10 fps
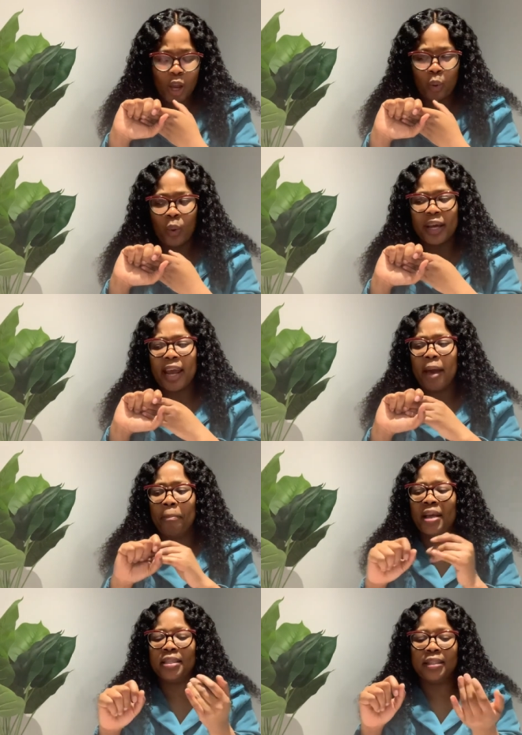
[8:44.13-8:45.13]
what
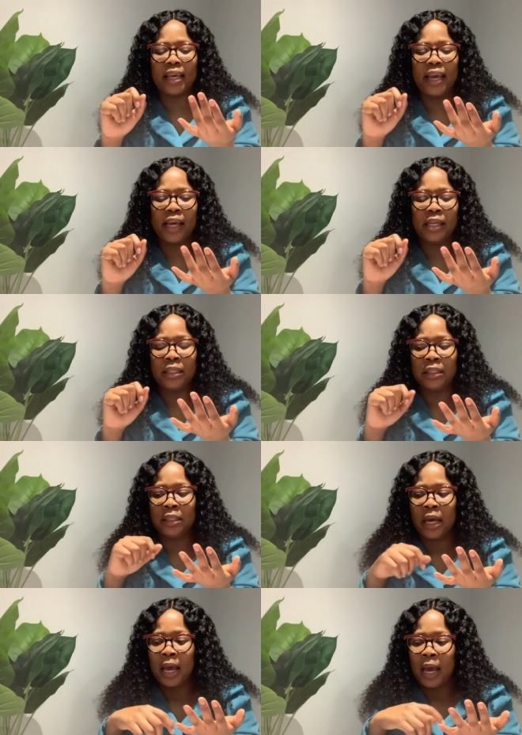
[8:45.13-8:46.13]
happens
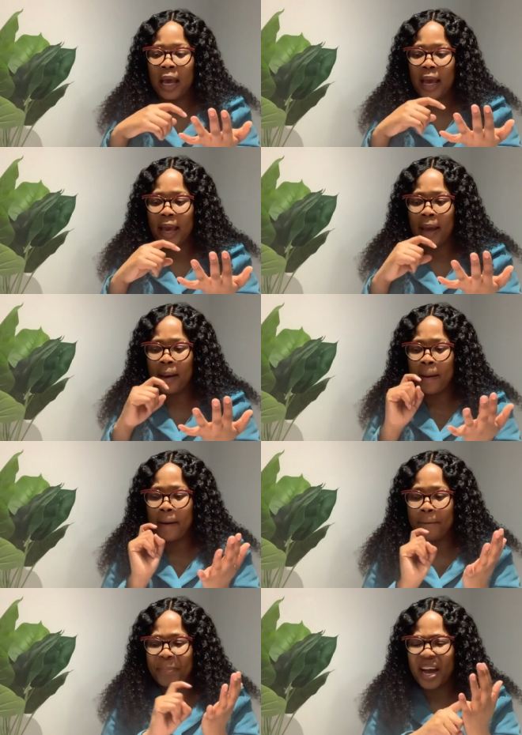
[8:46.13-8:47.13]
in uh,
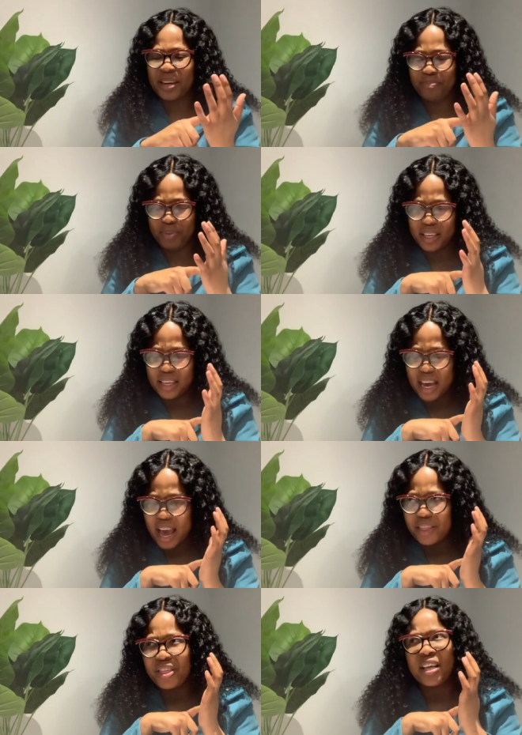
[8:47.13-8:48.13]
part b
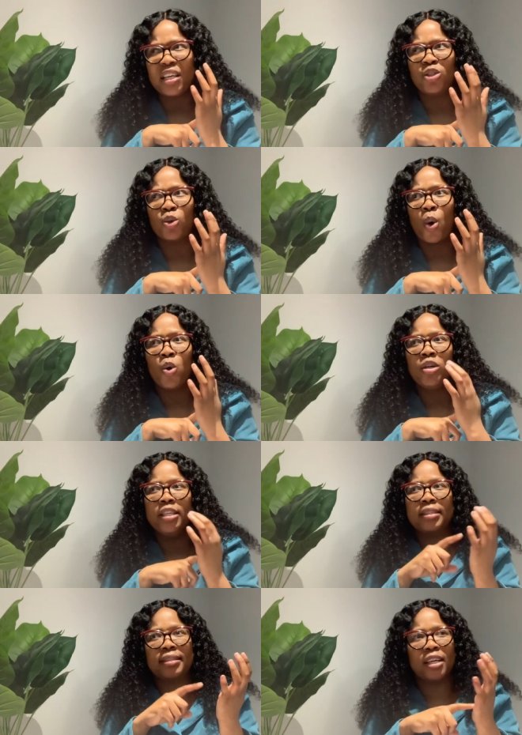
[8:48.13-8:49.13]
i think it's
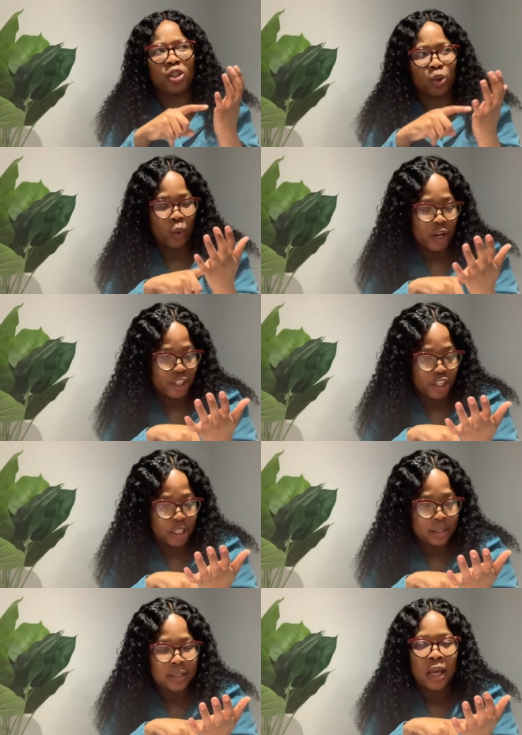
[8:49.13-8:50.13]
only six
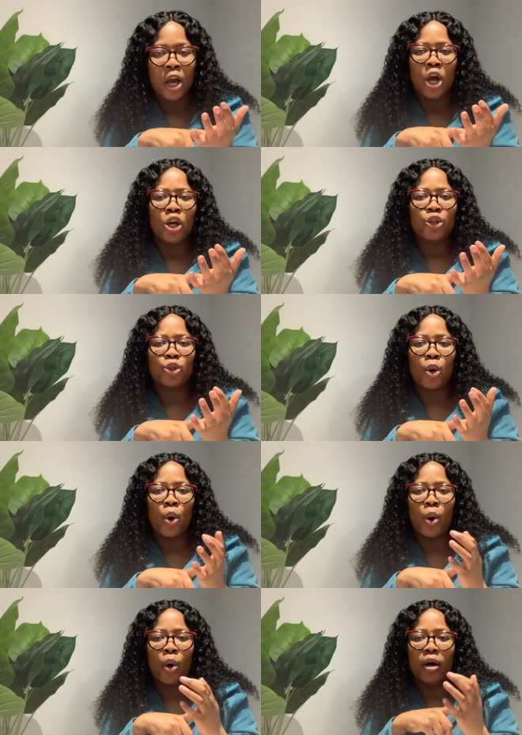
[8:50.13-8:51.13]
questions
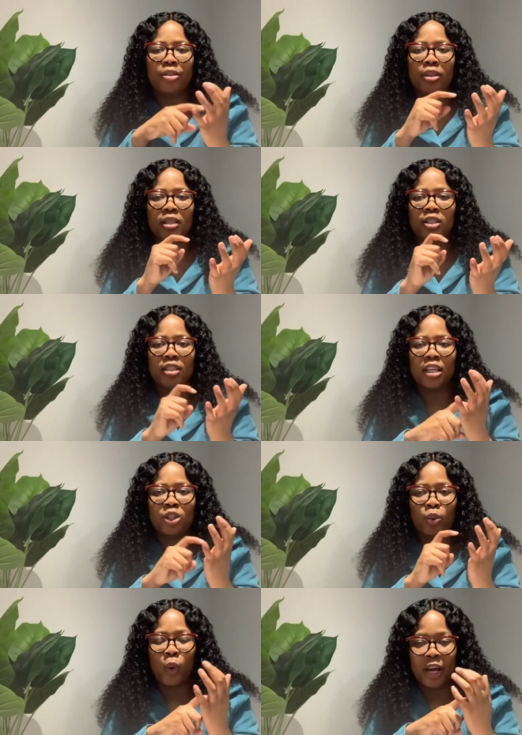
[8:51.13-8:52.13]
so the
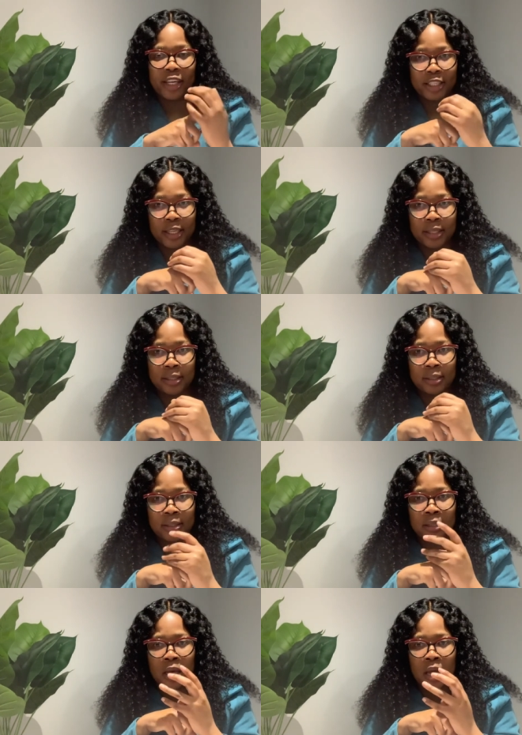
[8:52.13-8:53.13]
six
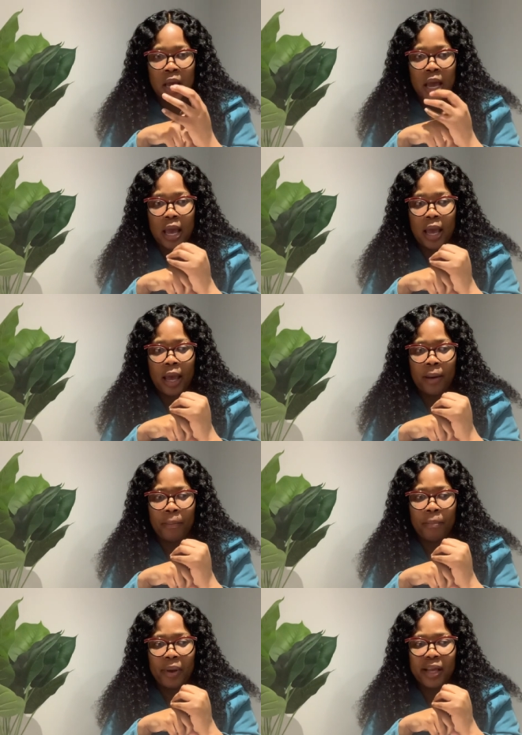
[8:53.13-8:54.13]
questions
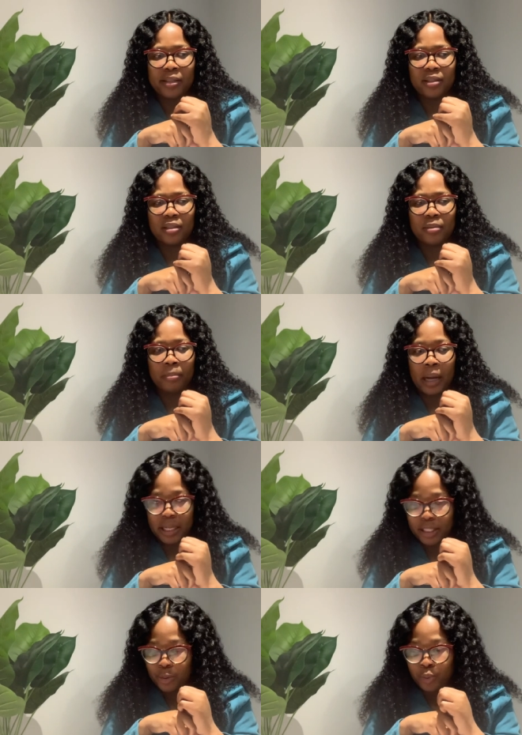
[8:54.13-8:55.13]
um, it's
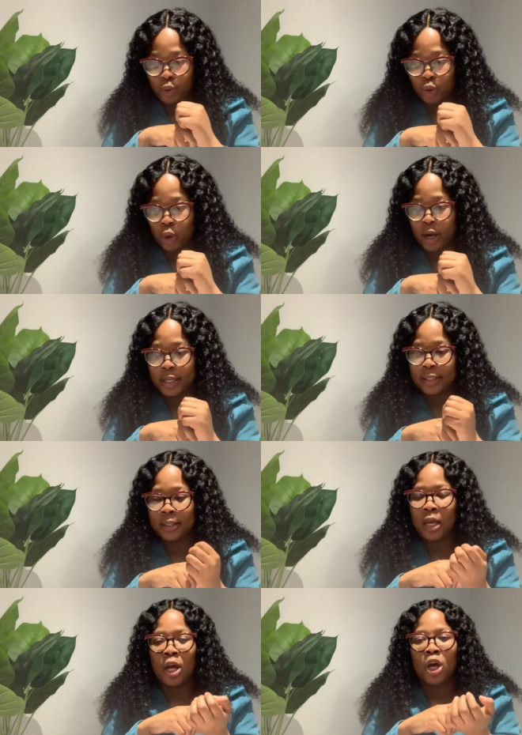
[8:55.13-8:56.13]
multiple choice
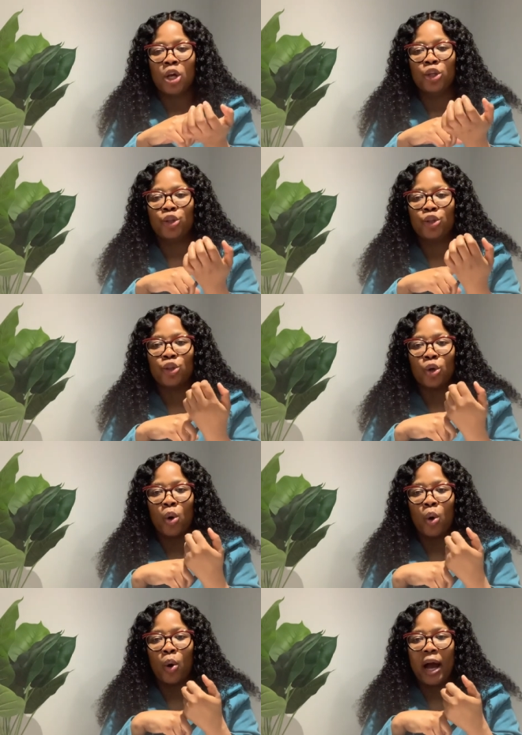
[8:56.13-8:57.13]

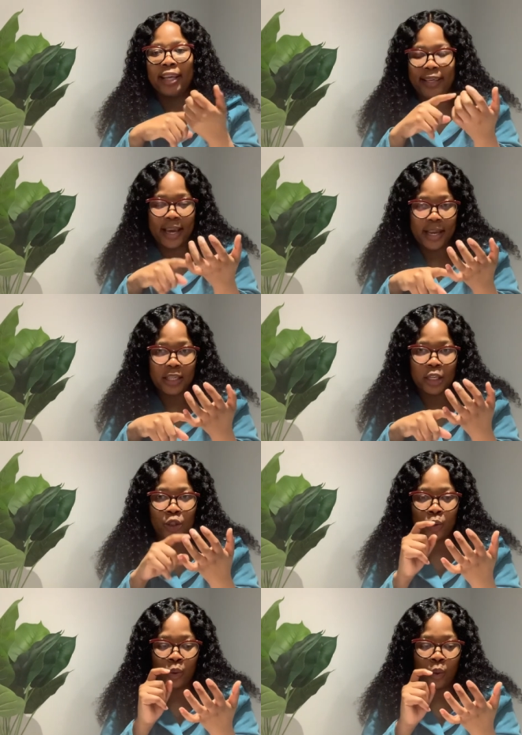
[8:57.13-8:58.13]
so again it
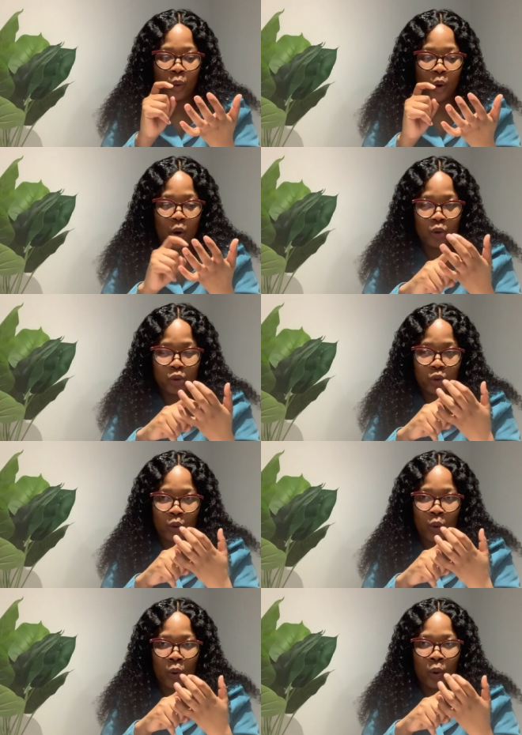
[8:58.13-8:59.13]
will
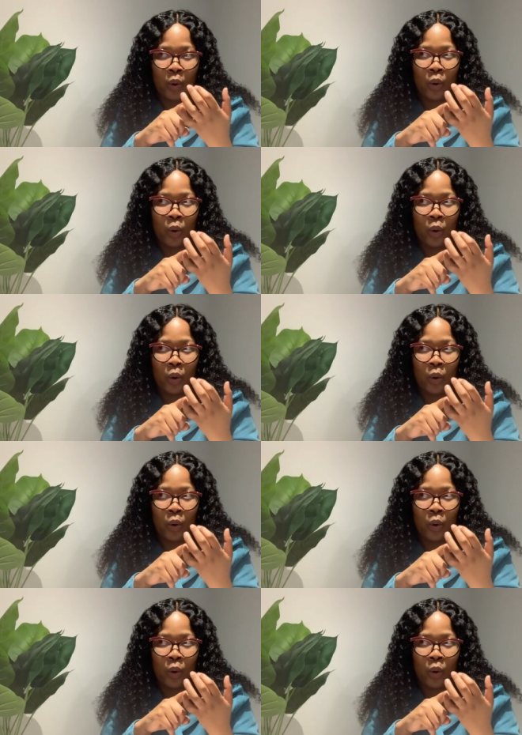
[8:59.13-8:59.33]
also